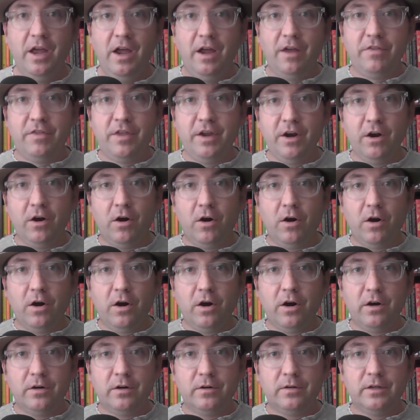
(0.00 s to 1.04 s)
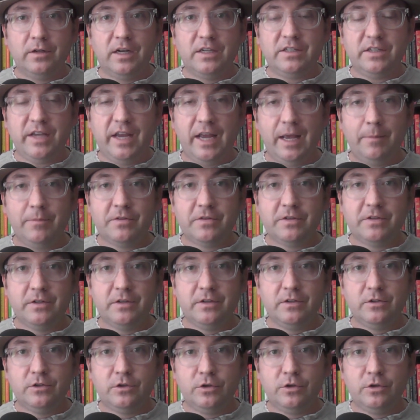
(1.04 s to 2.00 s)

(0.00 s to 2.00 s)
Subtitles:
There are attempts